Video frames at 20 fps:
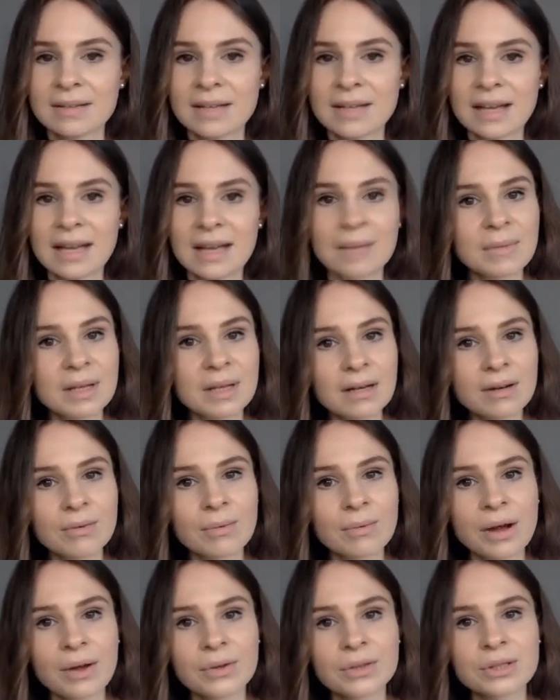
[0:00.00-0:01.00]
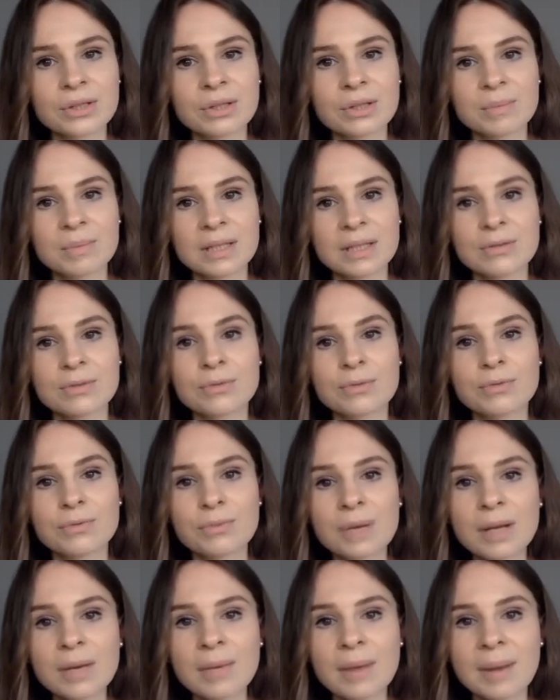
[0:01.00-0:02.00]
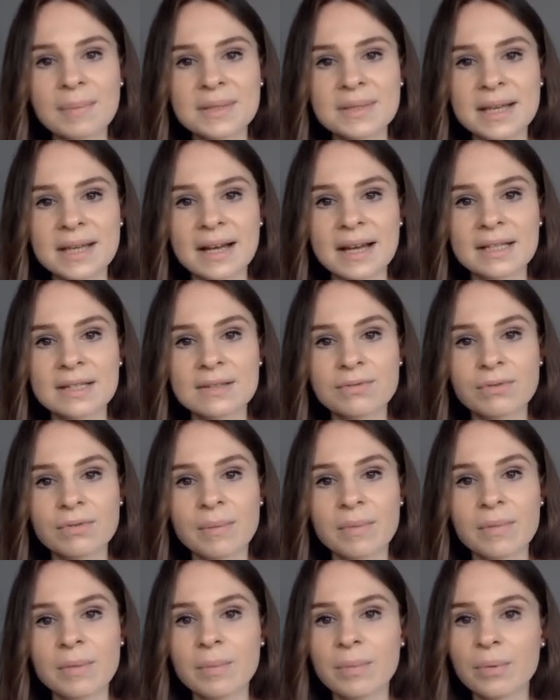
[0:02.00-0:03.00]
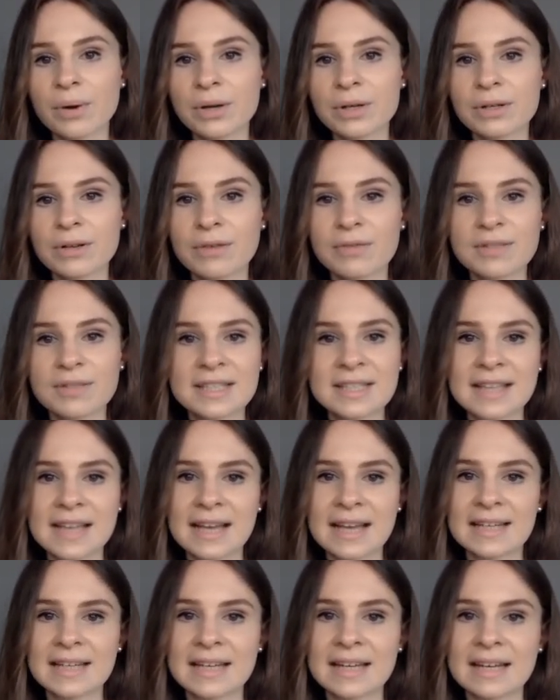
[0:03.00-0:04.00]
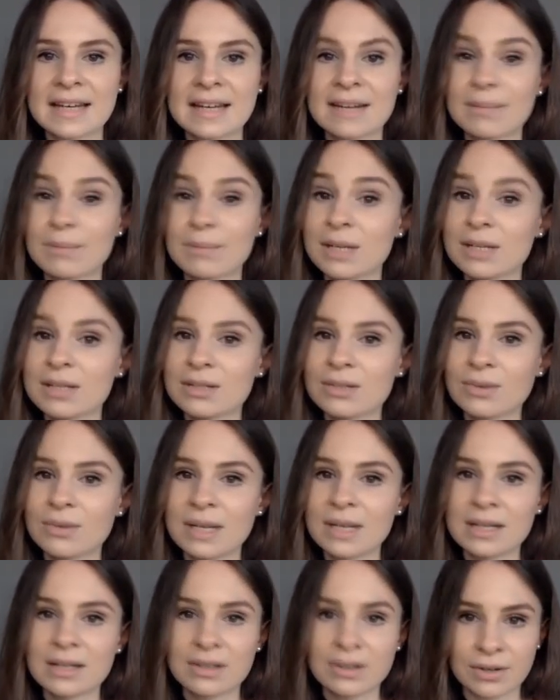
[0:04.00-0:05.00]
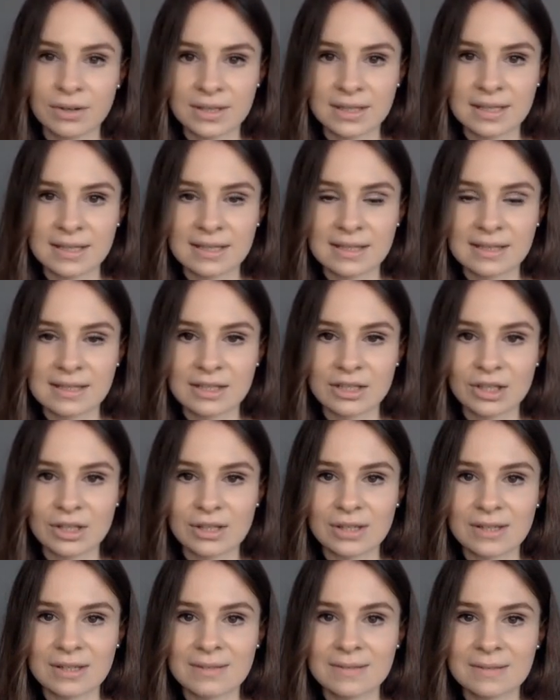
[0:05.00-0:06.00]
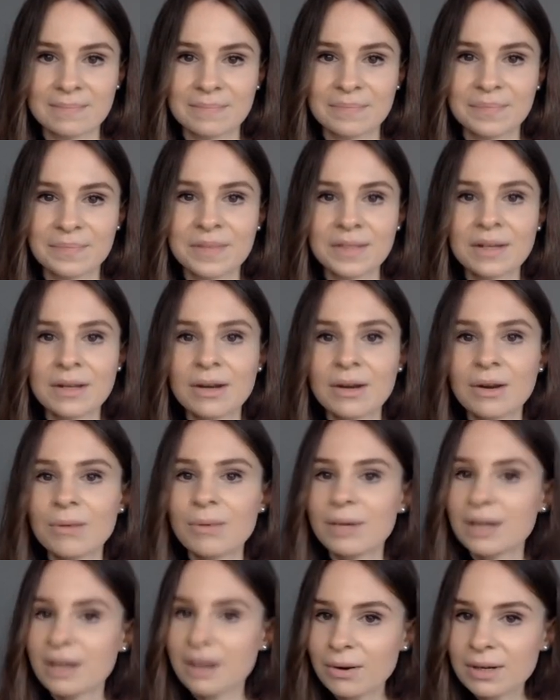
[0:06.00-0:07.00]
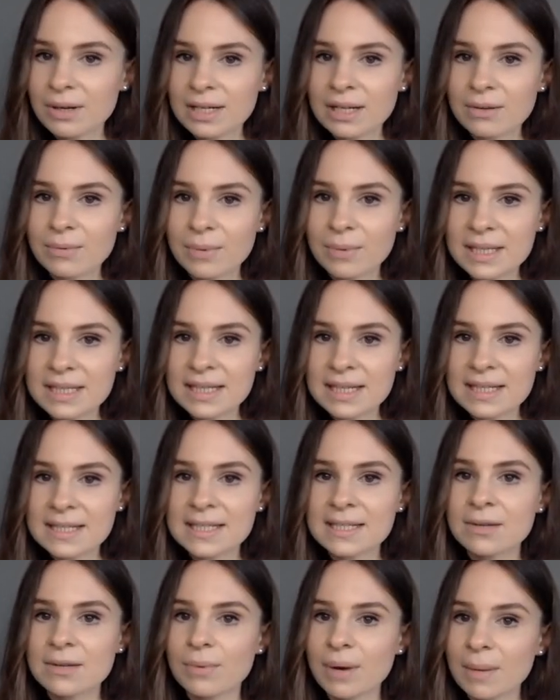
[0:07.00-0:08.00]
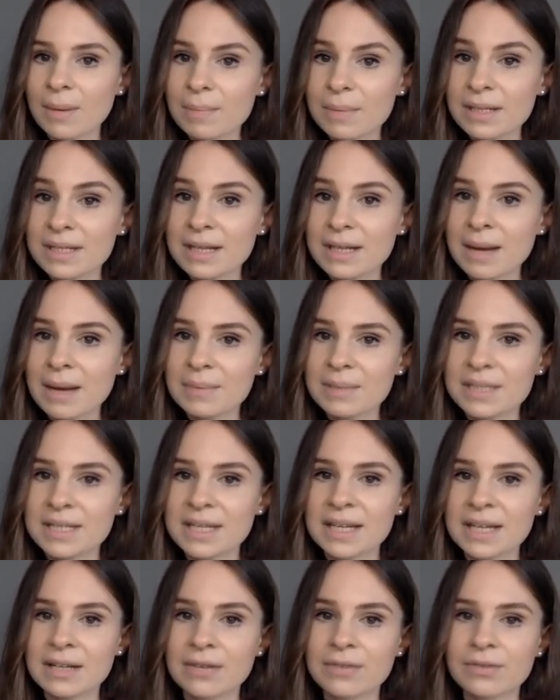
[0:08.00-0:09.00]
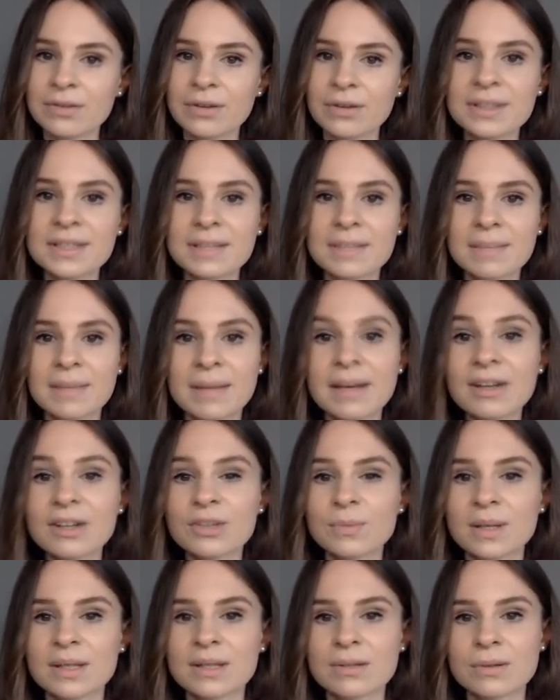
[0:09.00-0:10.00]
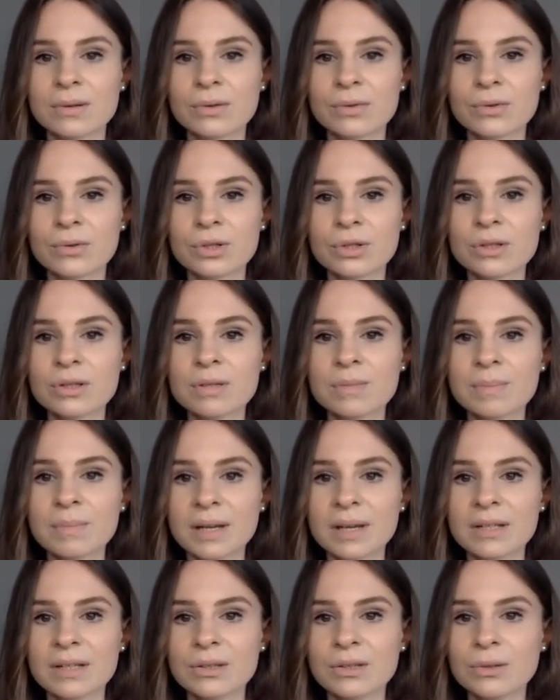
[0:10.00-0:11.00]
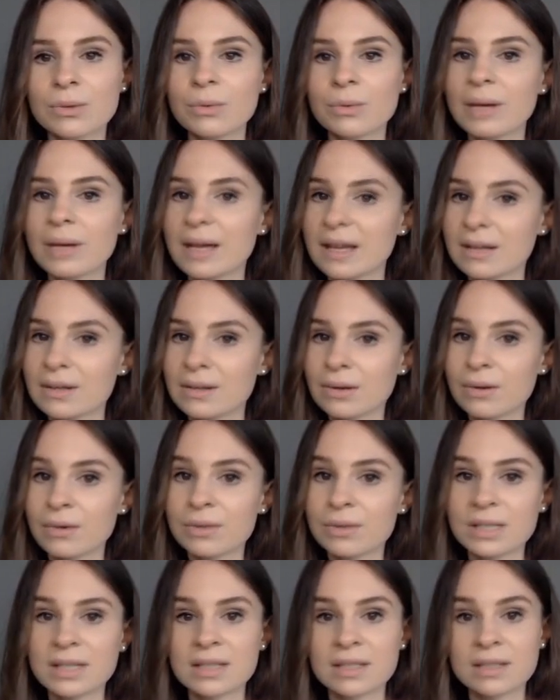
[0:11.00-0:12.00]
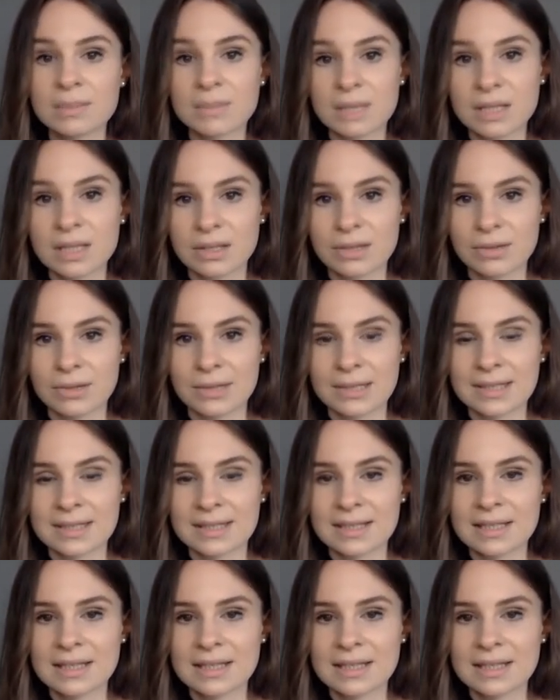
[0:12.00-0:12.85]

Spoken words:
A middle ground could be to free websites from the burden of designing and administrating consent decisions. We currently witness the rapid uptake of consent management solutions by new and old intermediaries.